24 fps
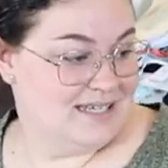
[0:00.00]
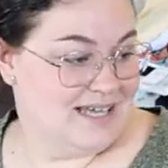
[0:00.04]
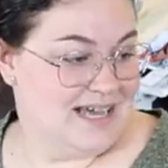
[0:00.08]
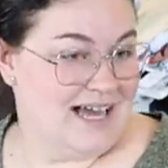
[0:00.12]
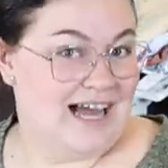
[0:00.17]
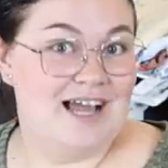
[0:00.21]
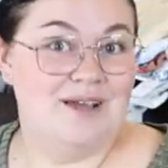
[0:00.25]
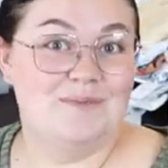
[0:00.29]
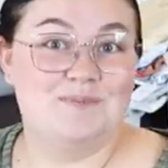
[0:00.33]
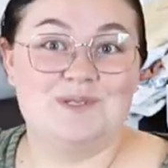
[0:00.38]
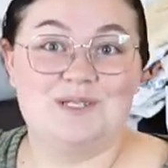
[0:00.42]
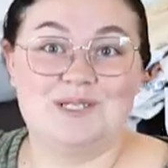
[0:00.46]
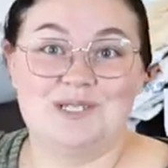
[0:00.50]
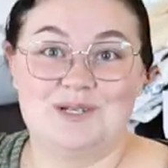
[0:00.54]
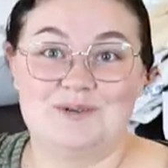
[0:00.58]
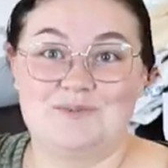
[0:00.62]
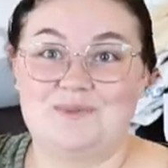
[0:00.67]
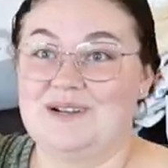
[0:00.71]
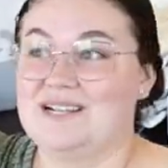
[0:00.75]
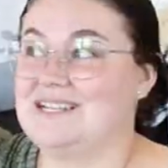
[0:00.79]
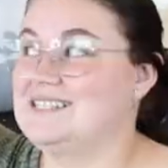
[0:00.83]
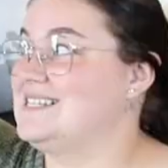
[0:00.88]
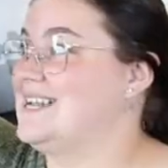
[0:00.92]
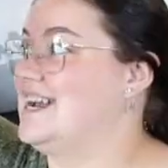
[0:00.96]
I'm
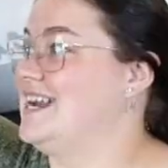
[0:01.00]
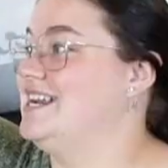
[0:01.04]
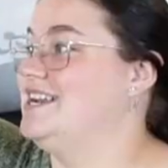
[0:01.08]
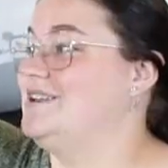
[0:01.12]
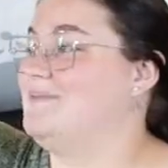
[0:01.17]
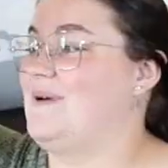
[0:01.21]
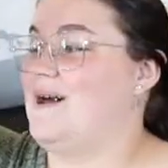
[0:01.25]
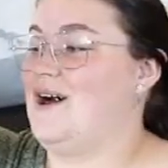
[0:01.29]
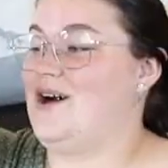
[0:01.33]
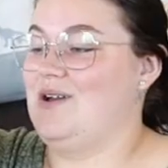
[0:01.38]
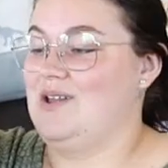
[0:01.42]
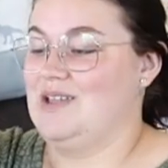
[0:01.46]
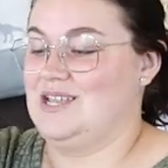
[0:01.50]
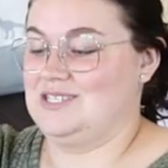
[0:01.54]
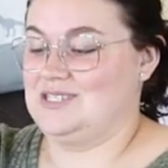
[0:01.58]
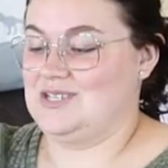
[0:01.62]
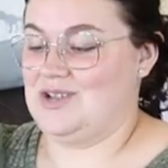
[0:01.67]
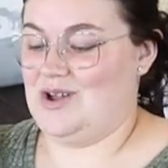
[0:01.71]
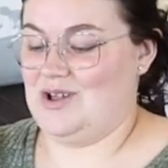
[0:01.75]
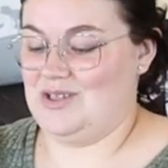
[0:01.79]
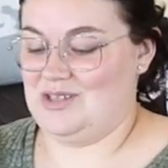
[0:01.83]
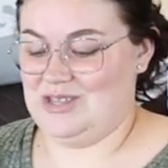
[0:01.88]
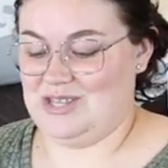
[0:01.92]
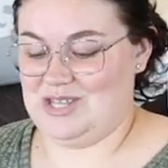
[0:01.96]
super excited about is
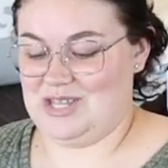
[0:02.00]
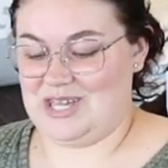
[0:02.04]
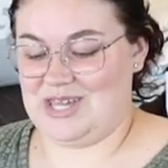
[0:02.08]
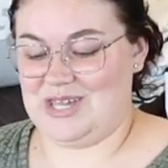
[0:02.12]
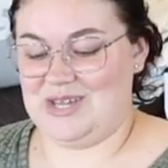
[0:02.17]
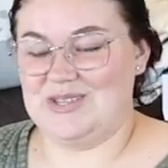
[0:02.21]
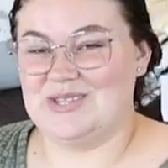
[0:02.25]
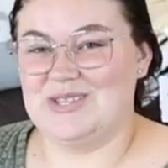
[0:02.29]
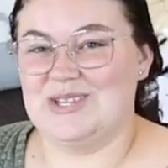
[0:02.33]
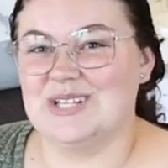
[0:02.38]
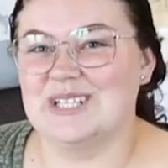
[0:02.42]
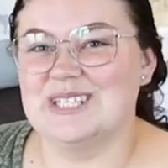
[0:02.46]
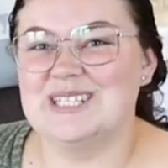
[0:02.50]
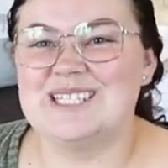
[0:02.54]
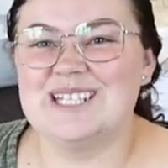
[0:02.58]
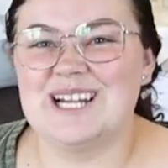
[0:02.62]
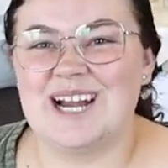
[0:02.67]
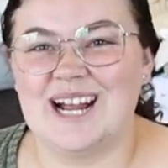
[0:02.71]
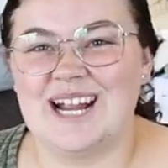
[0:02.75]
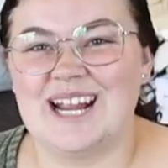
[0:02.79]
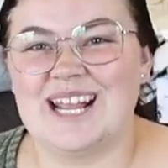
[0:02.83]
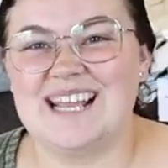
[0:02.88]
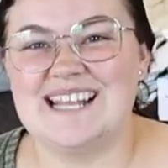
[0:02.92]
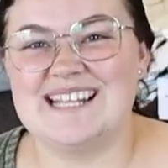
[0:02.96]
all of the cute little
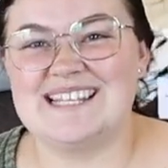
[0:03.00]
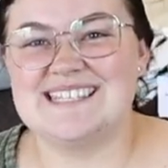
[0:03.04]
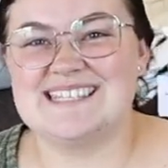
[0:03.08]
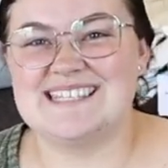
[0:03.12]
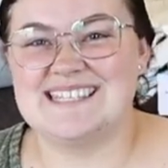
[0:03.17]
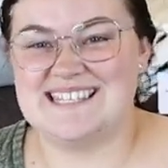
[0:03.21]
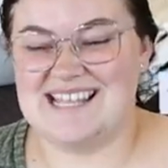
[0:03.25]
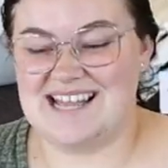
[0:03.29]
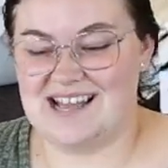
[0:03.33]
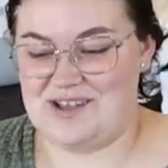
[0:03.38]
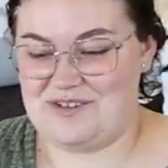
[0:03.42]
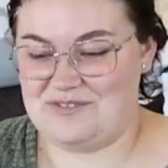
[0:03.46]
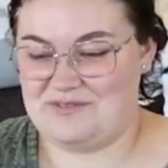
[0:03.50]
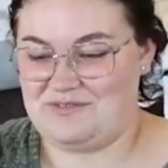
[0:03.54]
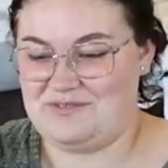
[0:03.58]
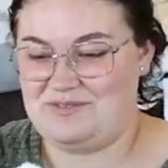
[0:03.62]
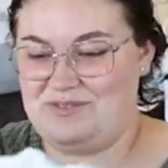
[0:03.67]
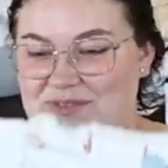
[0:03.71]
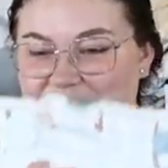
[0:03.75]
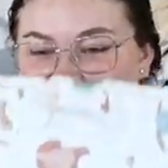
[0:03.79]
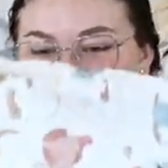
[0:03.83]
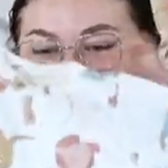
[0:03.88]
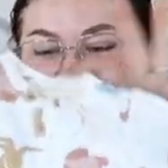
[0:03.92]
Target stuff.